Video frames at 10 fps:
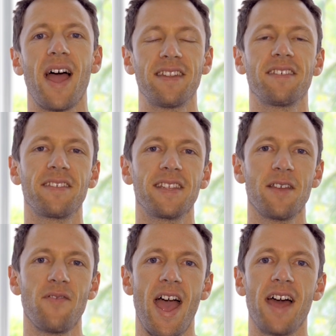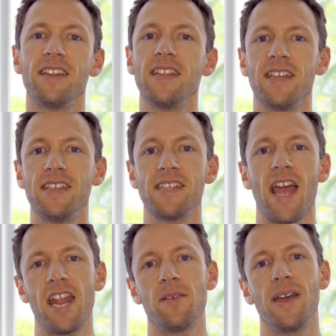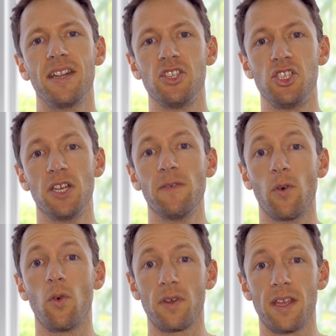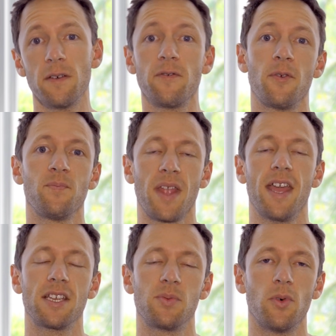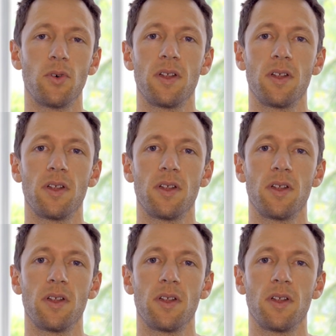Another thing they've added is animated GIF or GIF export.